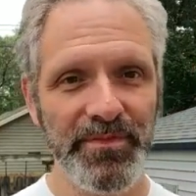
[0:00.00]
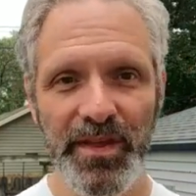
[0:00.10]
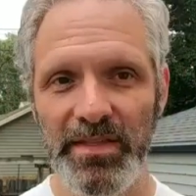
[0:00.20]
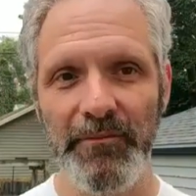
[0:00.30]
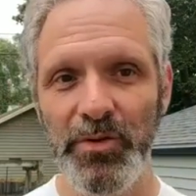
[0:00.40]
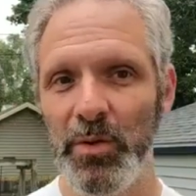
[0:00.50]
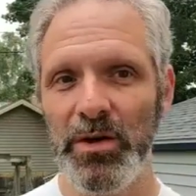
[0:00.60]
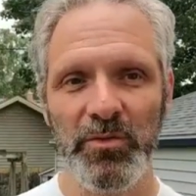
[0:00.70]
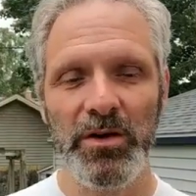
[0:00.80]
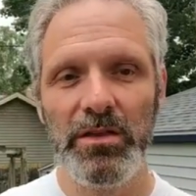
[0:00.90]
Take that for what
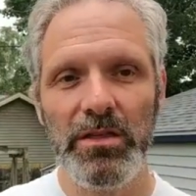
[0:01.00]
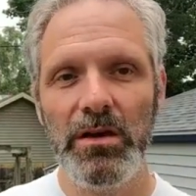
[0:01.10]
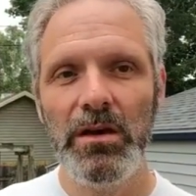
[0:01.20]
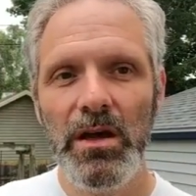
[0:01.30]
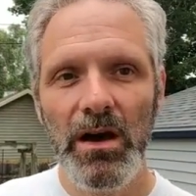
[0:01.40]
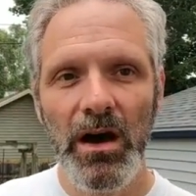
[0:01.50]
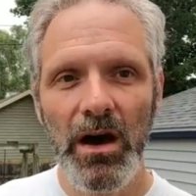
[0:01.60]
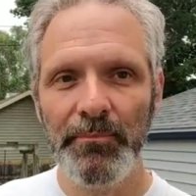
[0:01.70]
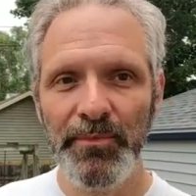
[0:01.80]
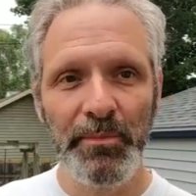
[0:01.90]
it's worth.
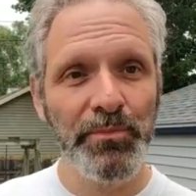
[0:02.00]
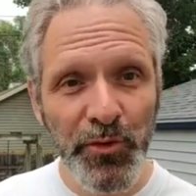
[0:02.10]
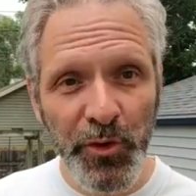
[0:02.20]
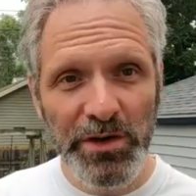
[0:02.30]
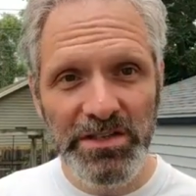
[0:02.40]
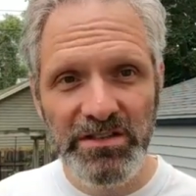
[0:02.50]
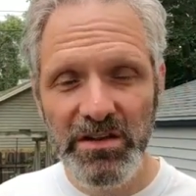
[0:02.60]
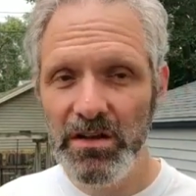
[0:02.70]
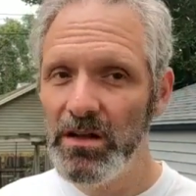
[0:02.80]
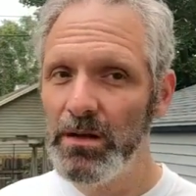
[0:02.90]
The Brewers
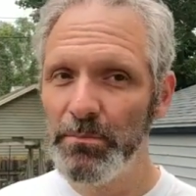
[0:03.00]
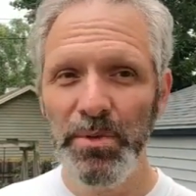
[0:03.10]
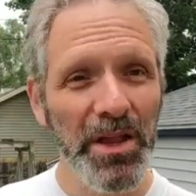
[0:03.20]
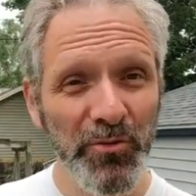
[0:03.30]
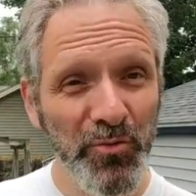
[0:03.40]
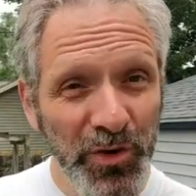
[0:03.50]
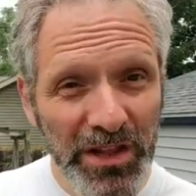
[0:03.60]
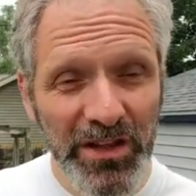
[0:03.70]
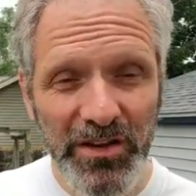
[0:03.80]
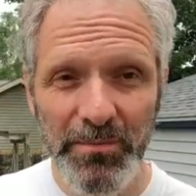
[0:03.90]
playing
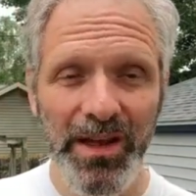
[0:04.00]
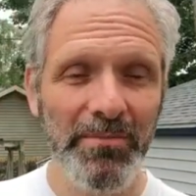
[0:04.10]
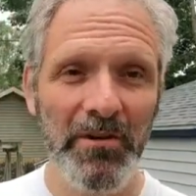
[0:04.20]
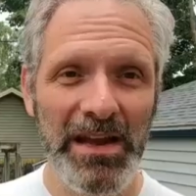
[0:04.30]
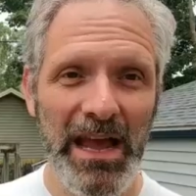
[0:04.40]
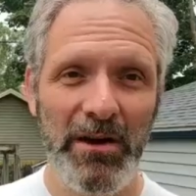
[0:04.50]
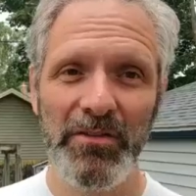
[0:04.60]
really good baseball right now.